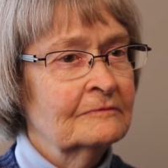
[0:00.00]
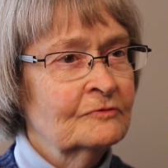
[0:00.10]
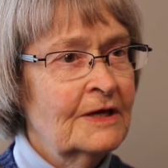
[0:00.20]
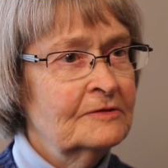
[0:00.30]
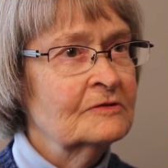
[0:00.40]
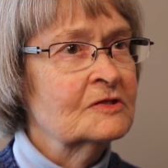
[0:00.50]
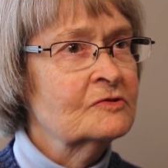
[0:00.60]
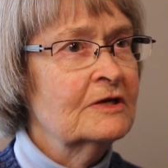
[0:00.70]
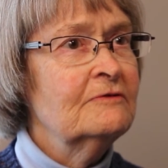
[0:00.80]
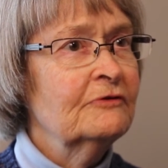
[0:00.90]
tried to
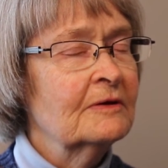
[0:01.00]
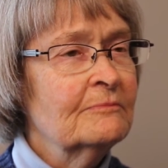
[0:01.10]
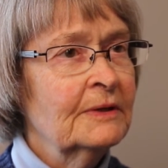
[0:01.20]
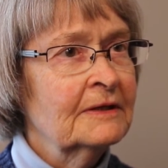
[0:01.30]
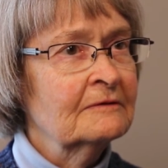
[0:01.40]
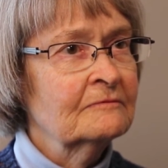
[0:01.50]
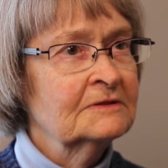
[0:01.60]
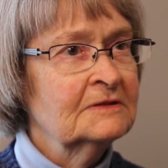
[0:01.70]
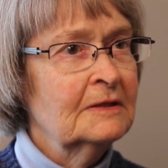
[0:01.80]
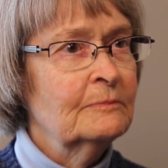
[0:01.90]
strafe him, but it
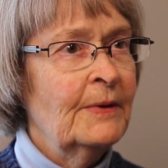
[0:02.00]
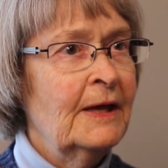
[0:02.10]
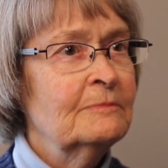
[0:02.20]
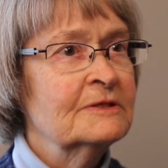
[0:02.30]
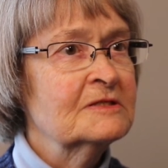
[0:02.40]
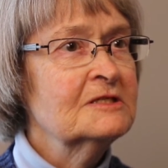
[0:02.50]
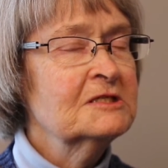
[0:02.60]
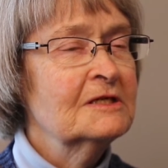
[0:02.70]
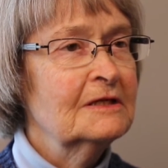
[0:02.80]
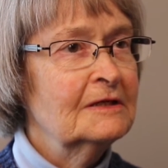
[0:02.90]
was in bad
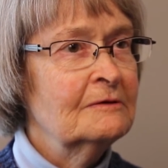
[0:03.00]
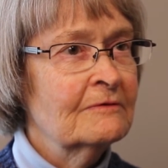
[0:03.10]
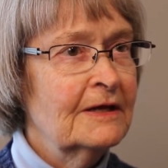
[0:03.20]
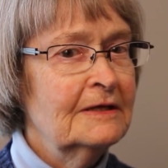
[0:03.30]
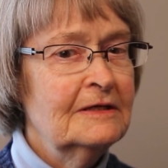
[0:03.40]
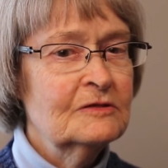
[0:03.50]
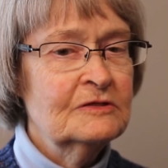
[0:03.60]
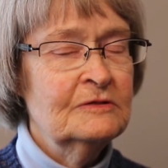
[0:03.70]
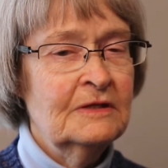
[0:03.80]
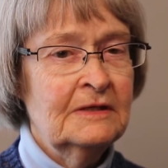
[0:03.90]
position. And he ran
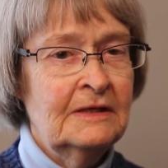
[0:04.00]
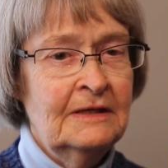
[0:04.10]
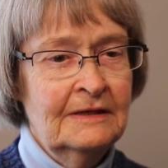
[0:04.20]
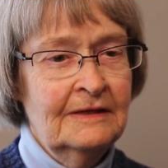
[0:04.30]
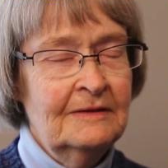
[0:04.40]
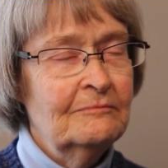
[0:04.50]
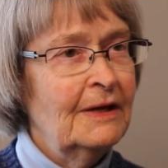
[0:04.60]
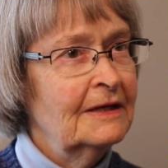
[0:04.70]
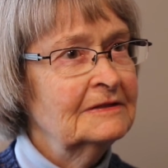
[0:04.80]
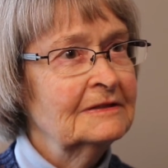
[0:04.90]
into the
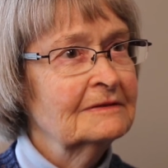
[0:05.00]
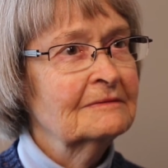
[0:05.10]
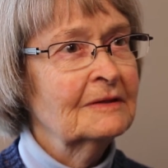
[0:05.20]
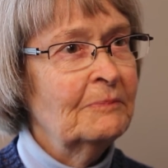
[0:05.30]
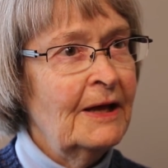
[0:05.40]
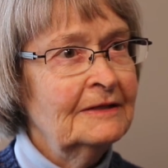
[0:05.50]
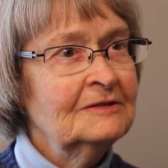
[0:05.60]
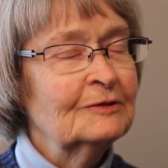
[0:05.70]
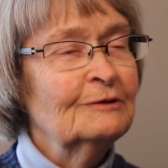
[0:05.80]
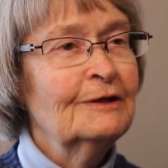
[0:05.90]
manse and the
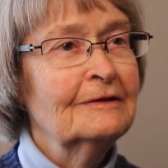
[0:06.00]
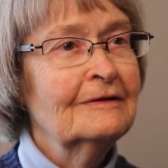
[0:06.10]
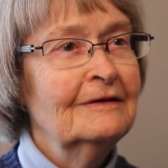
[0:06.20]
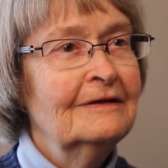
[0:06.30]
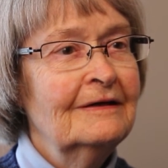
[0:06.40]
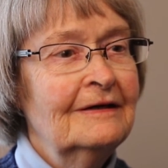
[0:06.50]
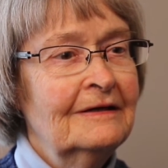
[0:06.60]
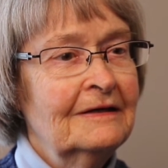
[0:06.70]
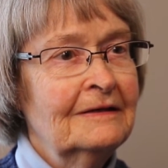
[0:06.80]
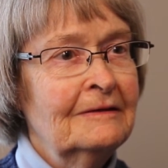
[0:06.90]
pastor,
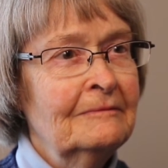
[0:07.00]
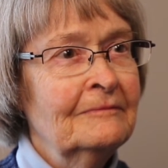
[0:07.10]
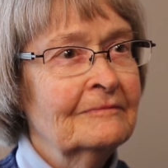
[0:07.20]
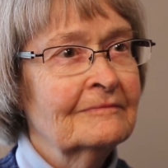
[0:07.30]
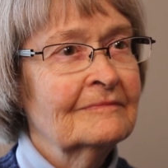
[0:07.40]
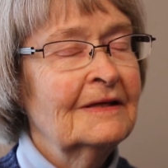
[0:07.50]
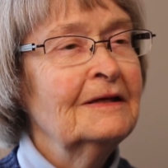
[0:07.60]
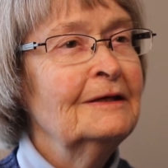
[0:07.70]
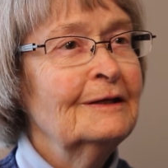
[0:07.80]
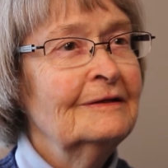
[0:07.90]
and they
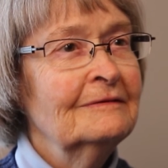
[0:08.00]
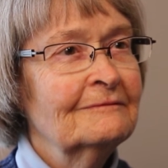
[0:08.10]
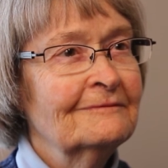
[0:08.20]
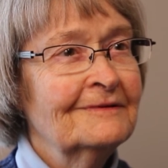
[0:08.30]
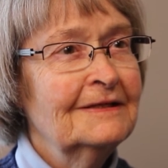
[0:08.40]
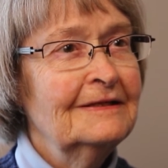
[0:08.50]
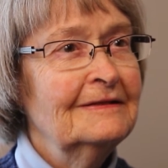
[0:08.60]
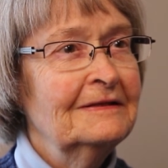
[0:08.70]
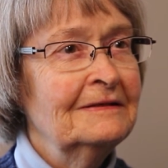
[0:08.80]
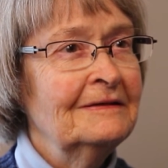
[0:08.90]
hid one in
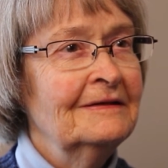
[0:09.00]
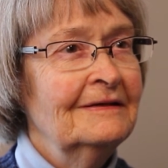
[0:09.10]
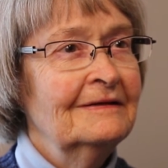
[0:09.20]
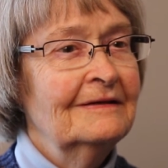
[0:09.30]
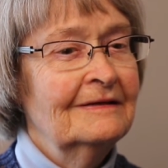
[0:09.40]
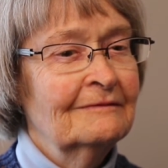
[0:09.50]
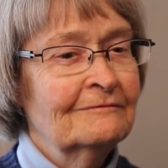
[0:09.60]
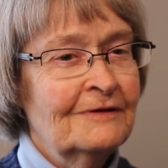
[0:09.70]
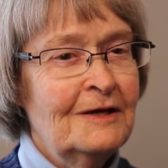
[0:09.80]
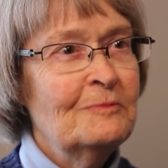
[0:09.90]
the
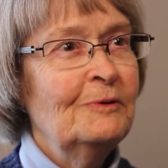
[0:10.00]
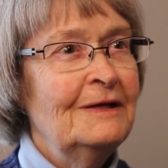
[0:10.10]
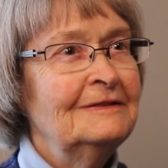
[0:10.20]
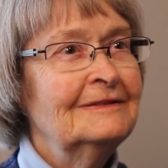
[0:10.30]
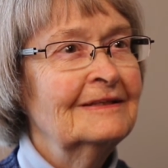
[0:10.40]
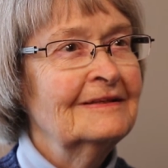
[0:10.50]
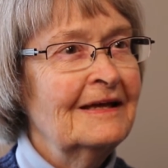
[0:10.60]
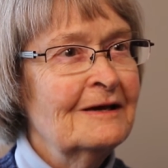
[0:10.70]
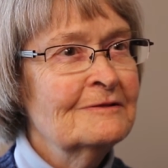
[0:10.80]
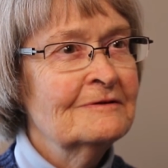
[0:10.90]
fireplace and the
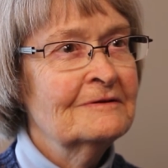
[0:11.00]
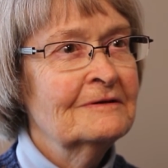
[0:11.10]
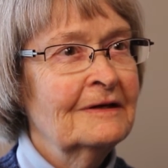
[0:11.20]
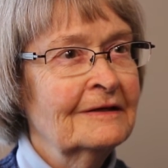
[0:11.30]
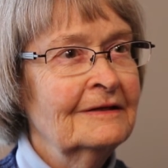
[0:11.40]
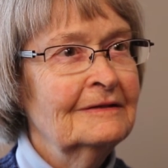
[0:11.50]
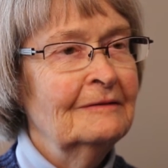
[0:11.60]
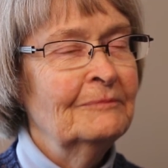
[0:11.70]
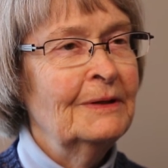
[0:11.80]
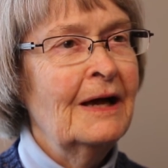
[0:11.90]
other
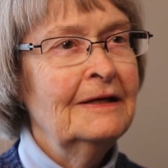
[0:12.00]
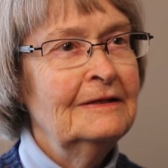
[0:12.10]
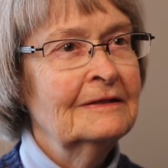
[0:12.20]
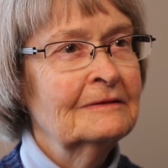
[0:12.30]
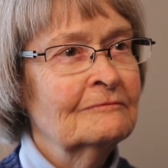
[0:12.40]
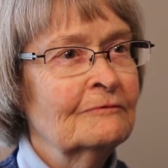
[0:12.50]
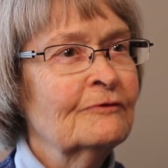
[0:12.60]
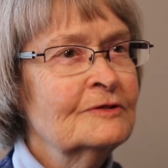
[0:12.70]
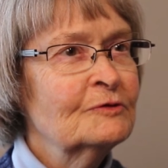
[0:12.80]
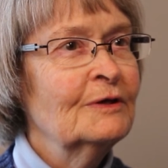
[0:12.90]
again behind a
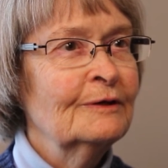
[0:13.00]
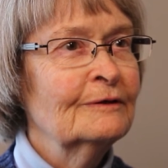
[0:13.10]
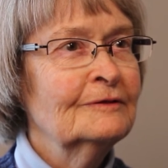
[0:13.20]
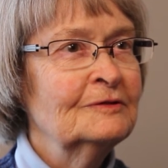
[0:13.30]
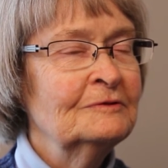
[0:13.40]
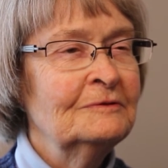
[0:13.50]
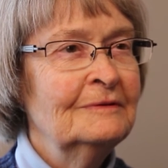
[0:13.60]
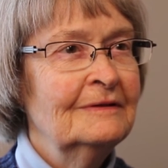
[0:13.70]
refrigerator to